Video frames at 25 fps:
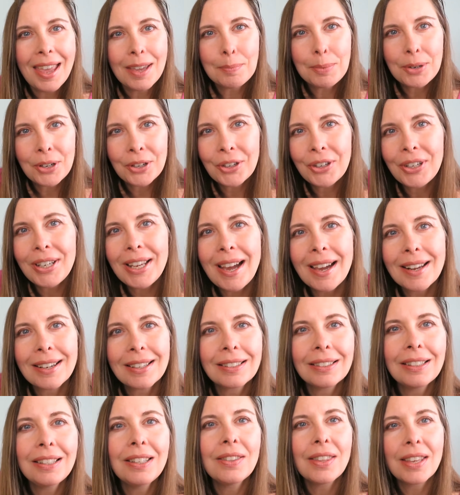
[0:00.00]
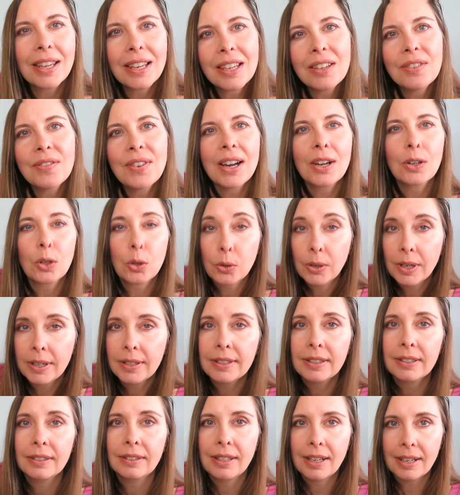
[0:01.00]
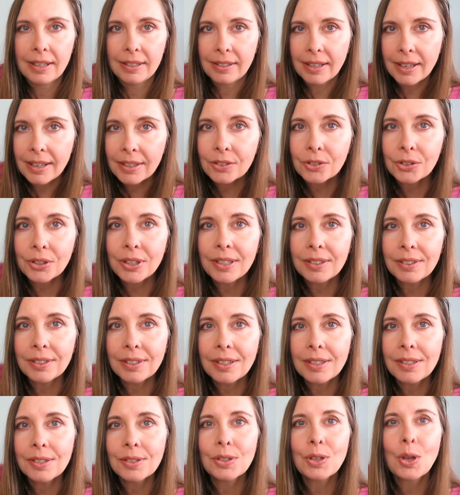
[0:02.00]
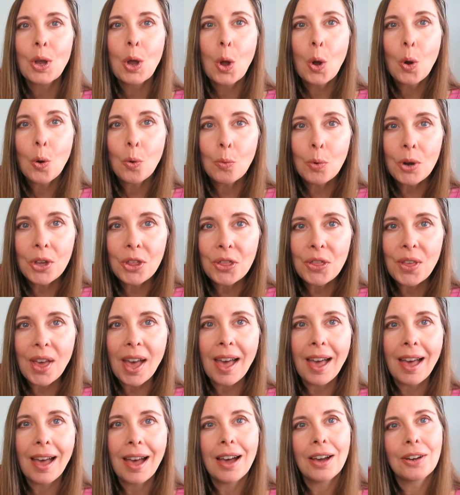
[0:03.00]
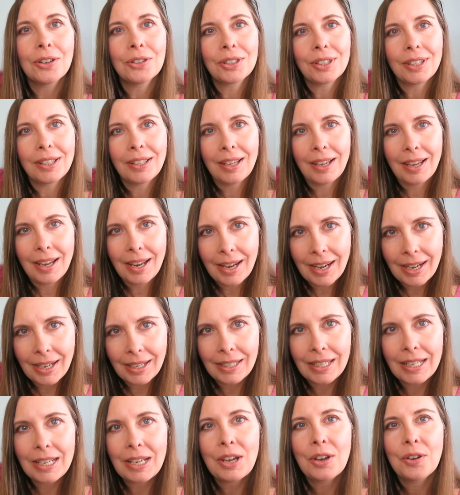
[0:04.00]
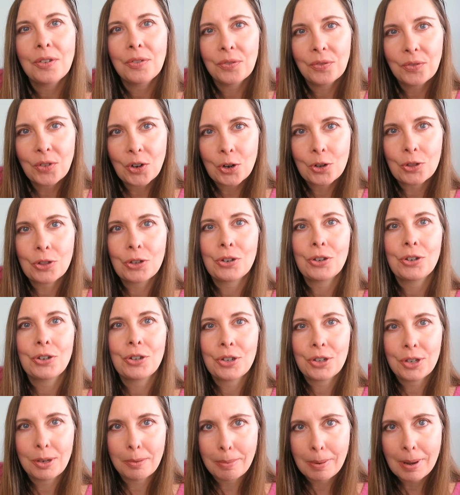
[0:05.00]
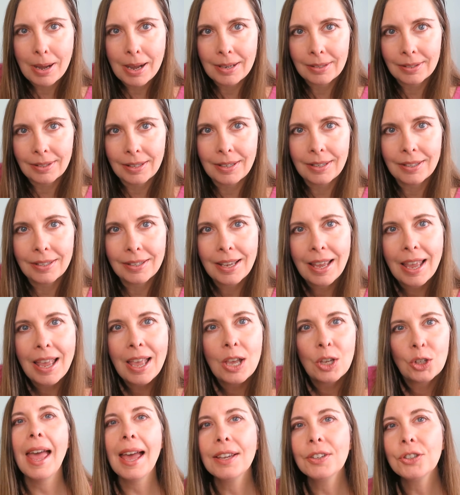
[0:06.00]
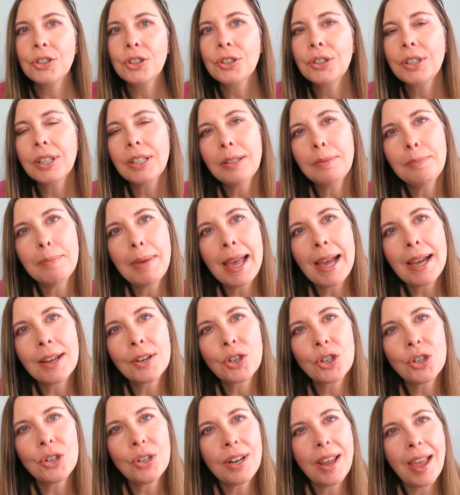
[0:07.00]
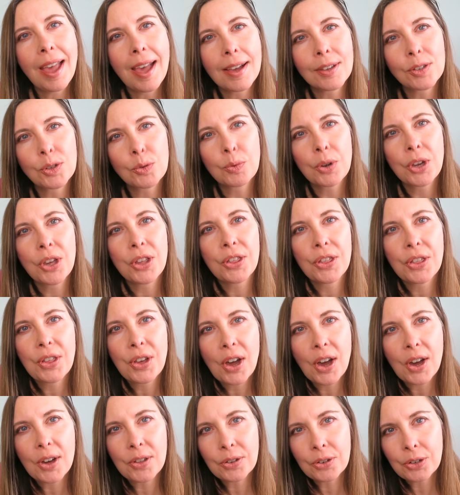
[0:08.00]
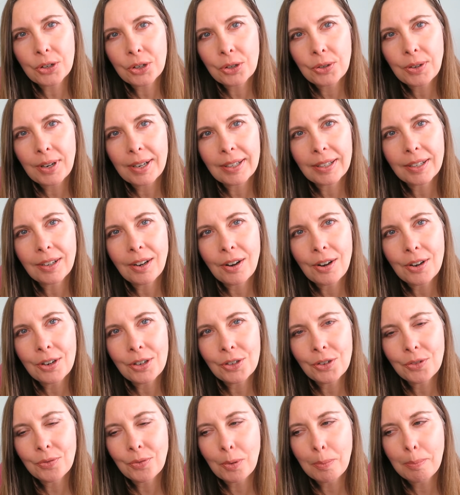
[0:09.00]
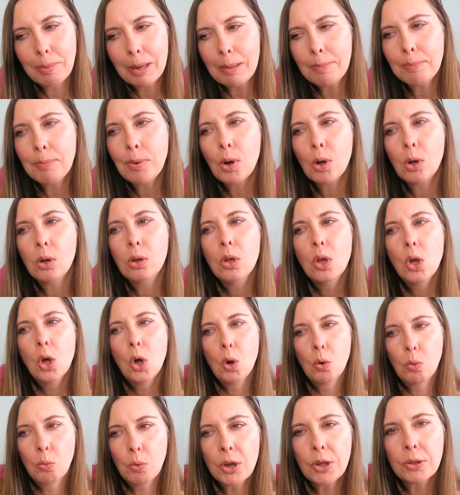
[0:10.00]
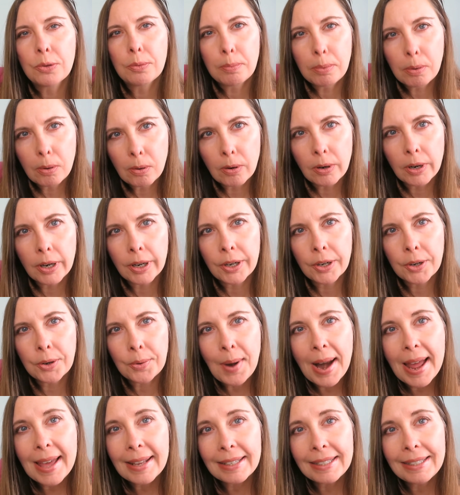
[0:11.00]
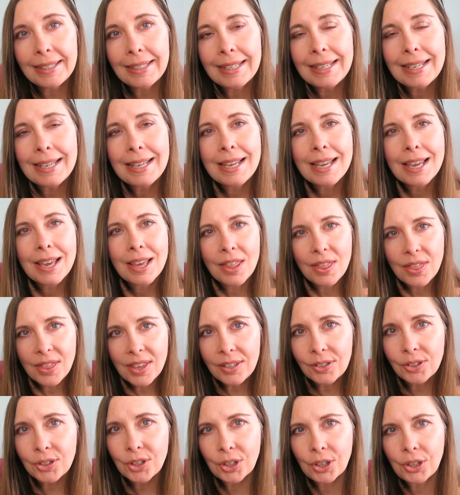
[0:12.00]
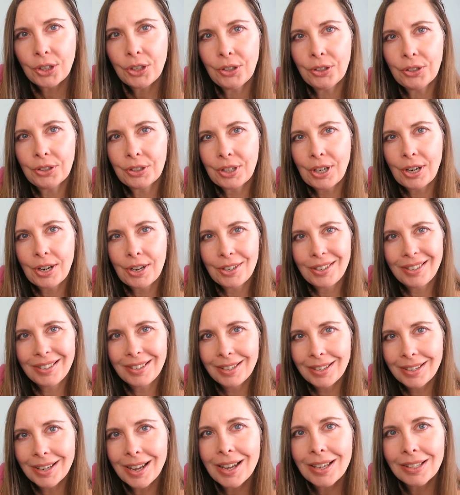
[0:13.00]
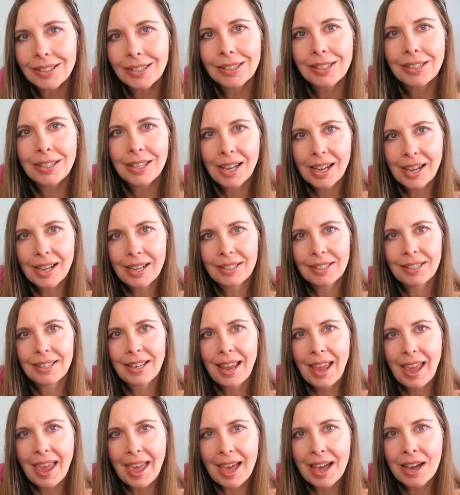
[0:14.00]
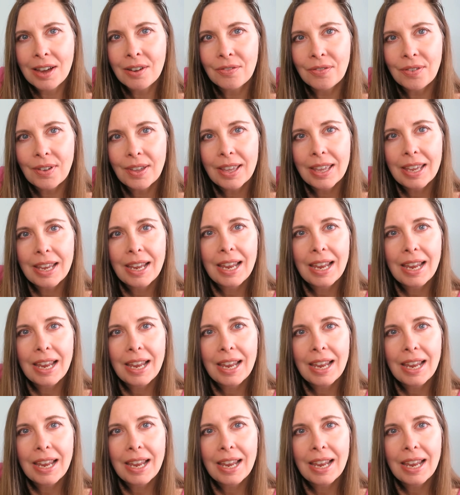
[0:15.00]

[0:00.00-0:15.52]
And periodically, they give out credit line increases without any further deposit. As you can imagine, as with other credit cards for people with poor credit, this secured card does not have